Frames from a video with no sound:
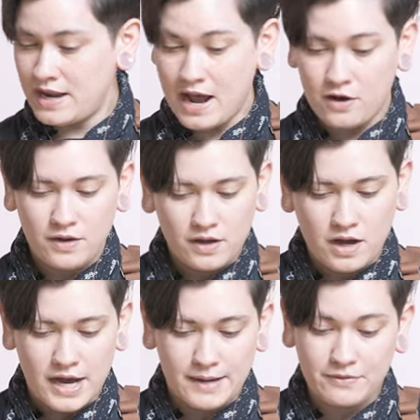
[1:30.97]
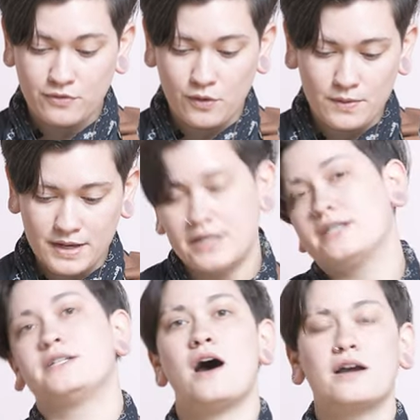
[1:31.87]
Now, before we get
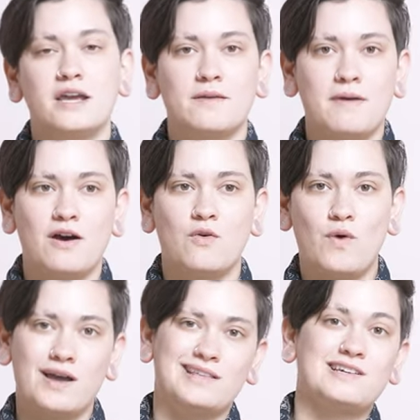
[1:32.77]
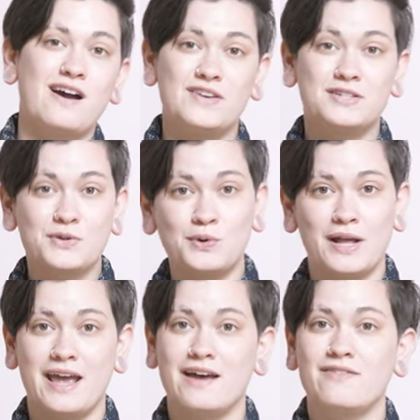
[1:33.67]
into talking about why this coffee is cool
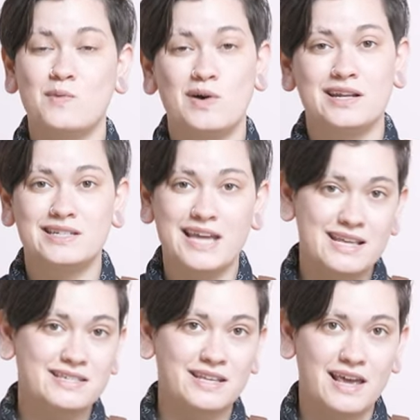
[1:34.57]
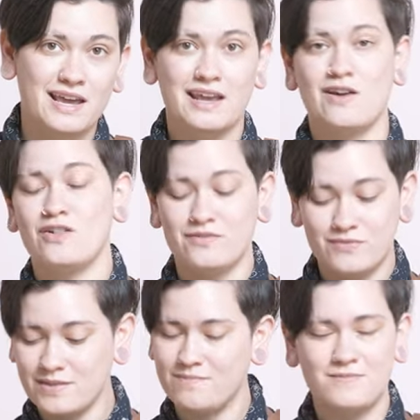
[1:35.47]
AF and what it tastes like and
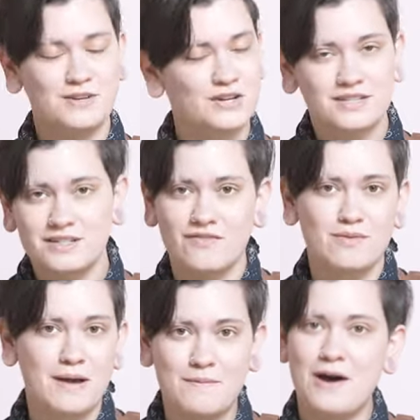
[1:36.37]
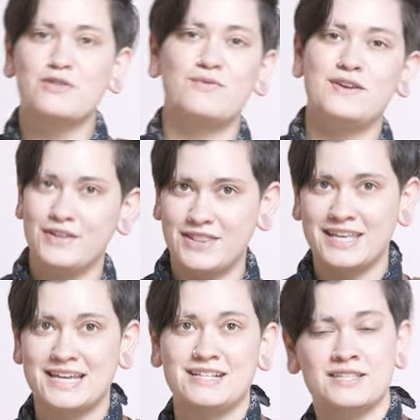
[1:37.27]
all the good stuff about mouthfeel and
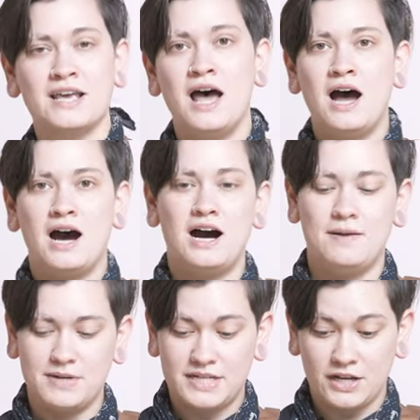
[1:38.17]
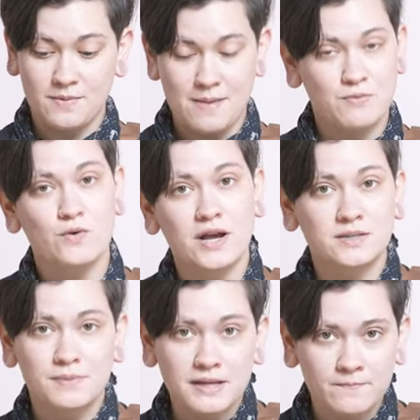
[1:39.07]
things, I'm gonna tell you my brew
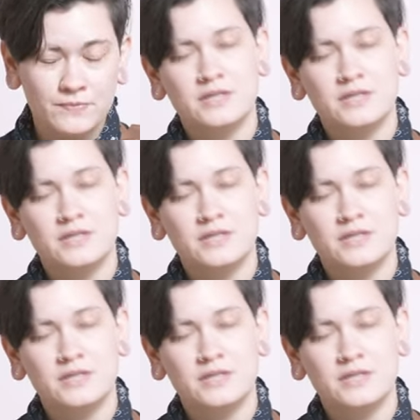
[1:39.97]
recipe.